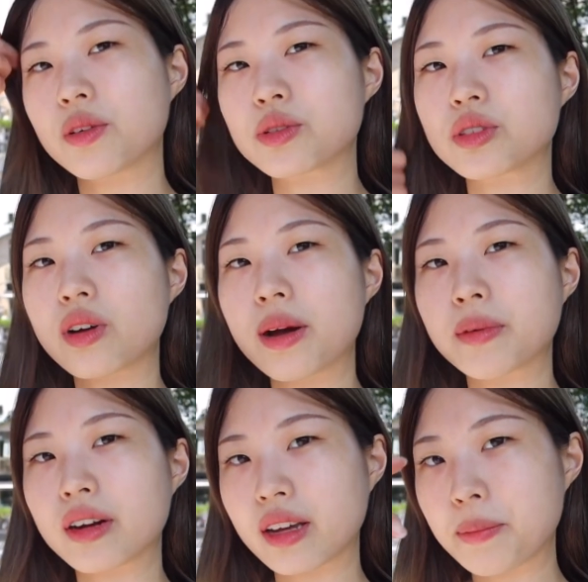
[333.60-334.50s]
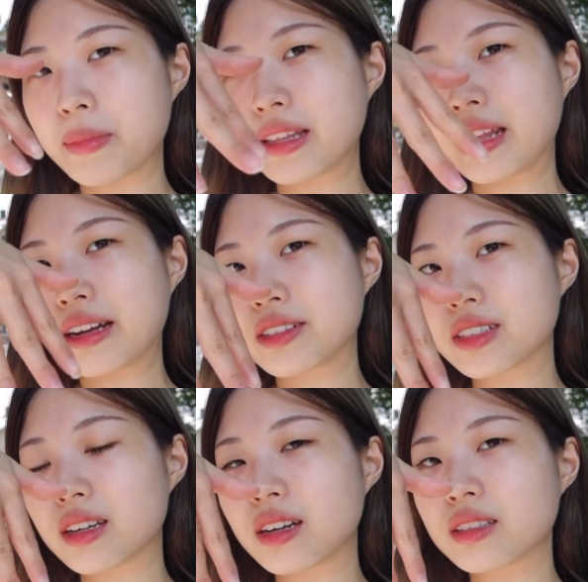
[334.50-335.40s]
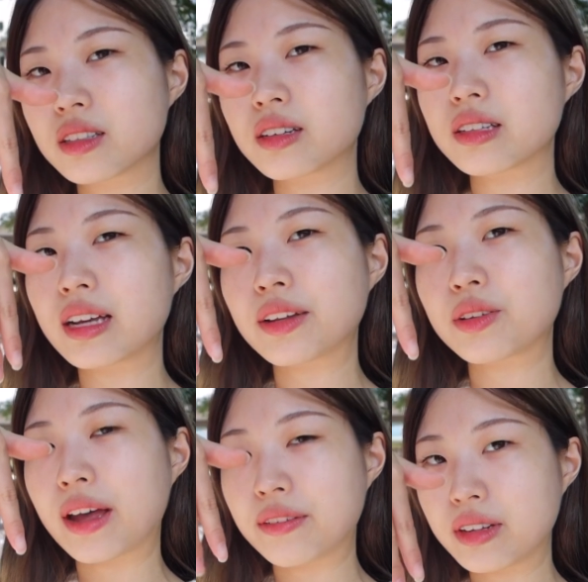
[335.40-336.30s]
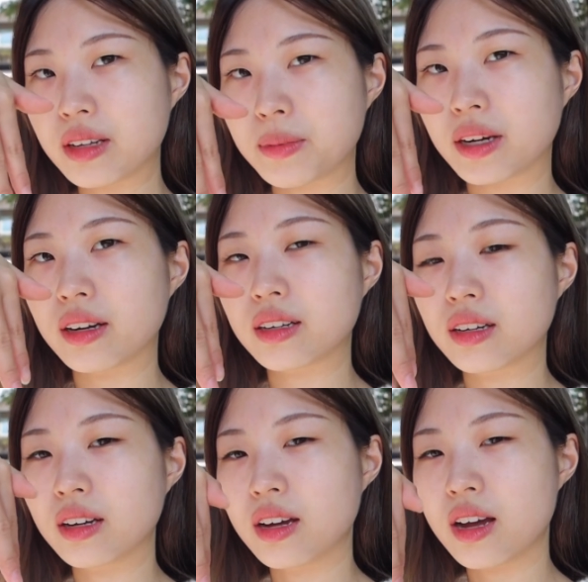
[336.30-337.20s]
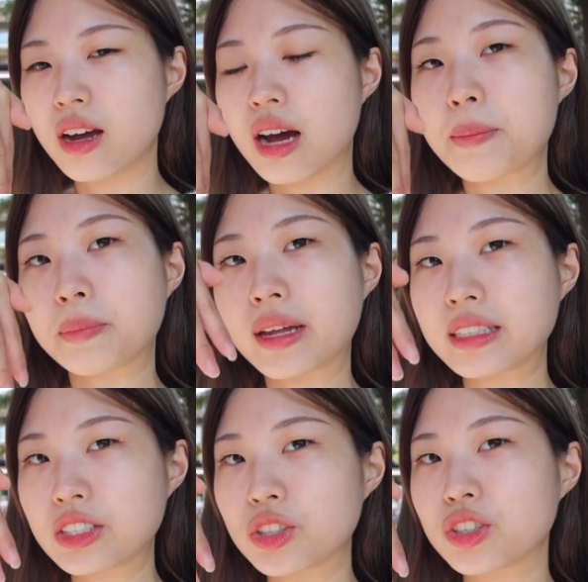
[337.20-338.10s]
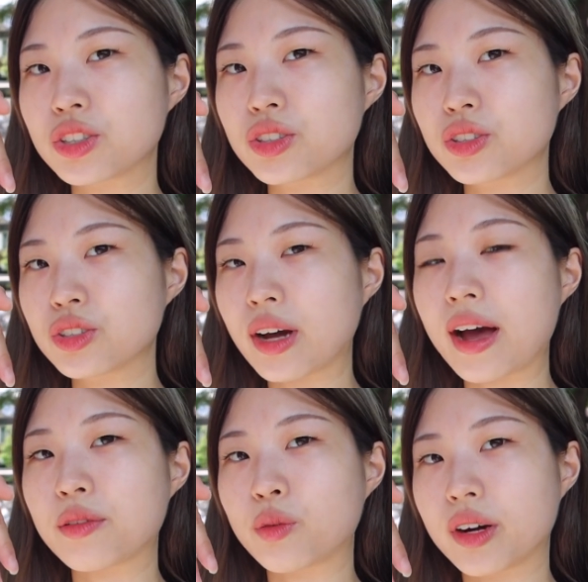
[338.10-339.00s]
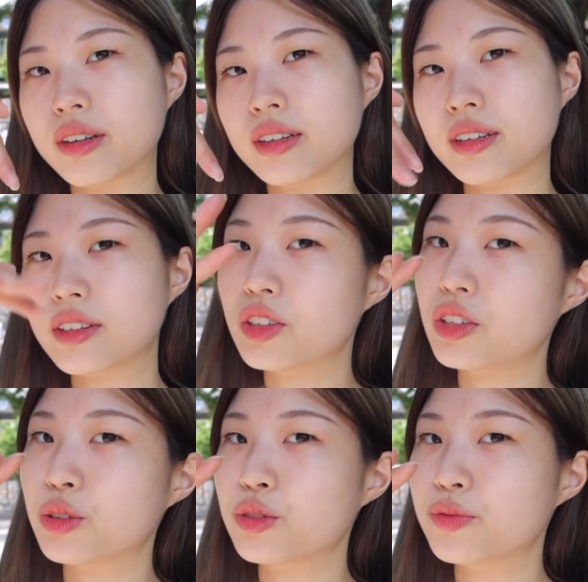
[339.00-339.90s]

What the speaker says: also I'm gonna get my nails done. Currently I didn't have any, but I'm planning to have one new.